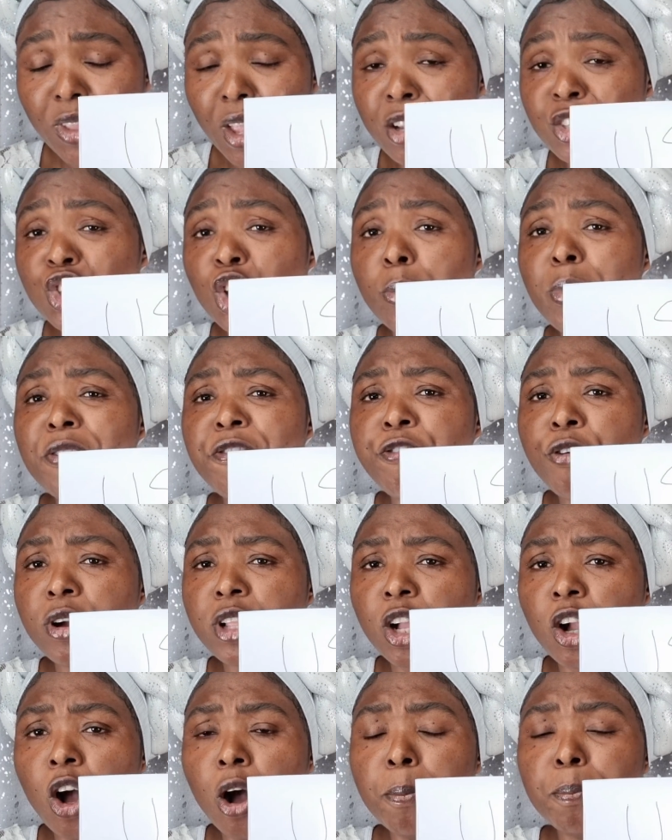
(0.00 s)
So before
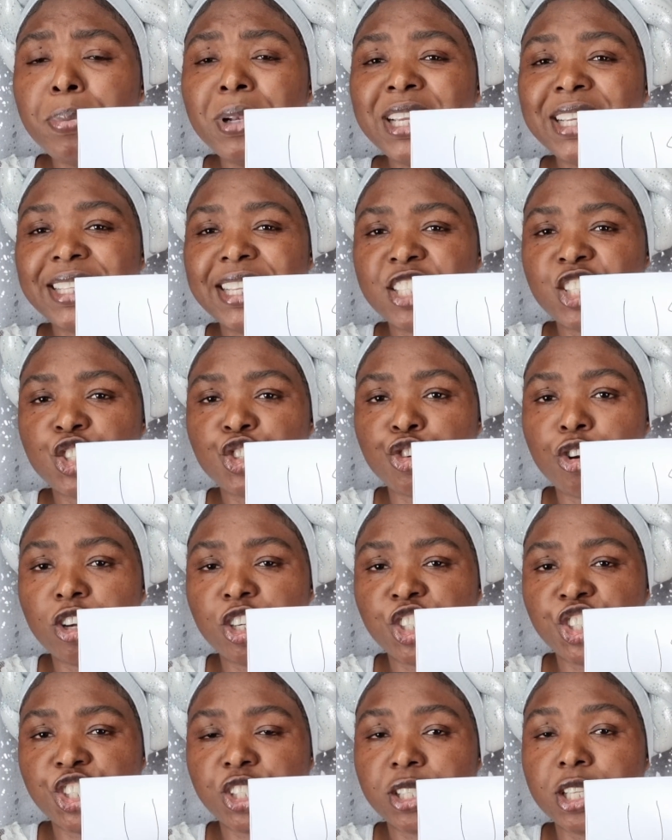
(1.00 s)
the complete
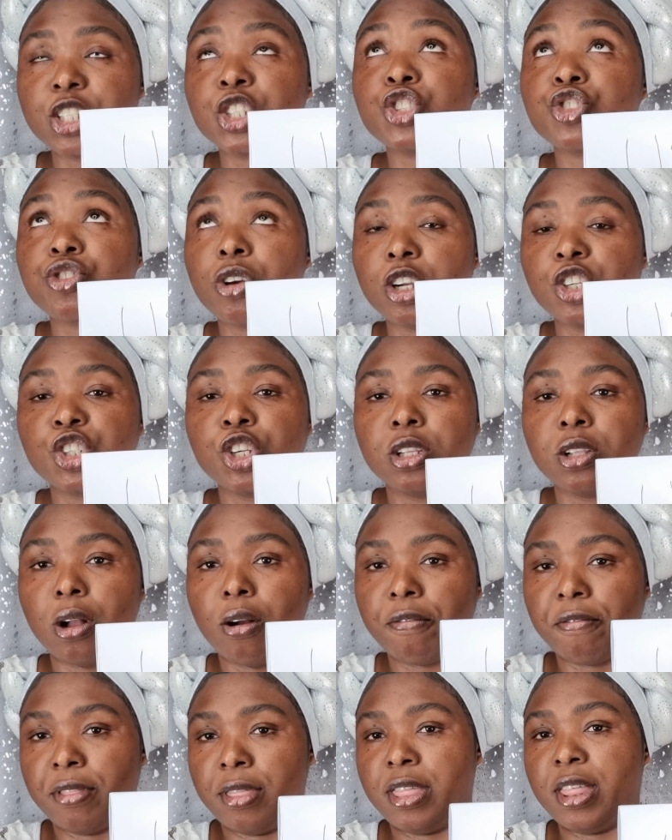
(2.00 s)
destruction, destruction
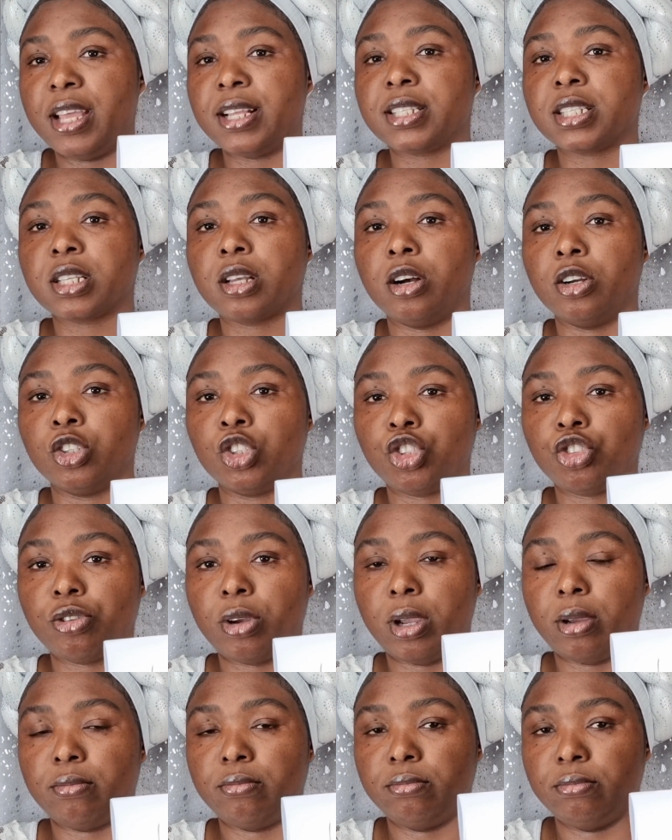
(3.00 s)
of this
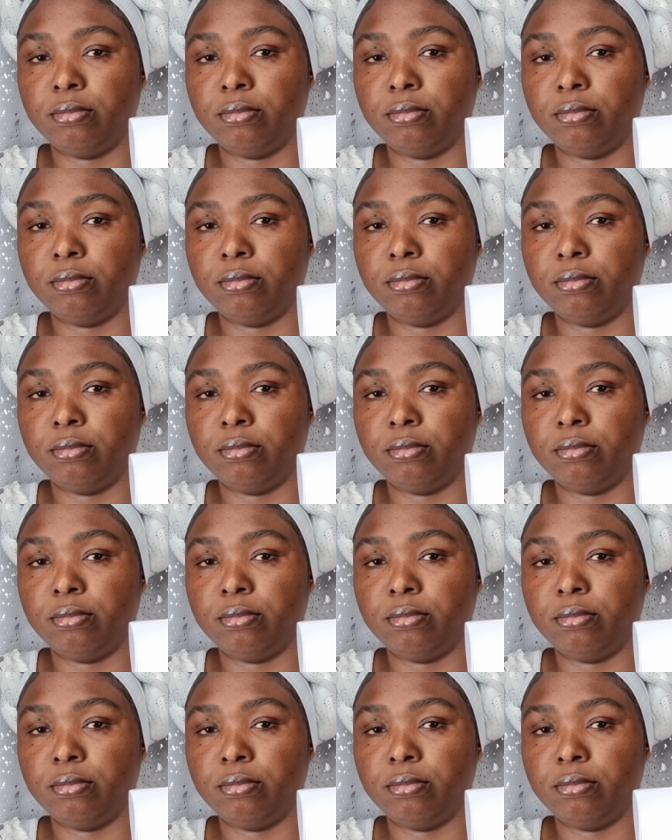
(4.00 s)
country,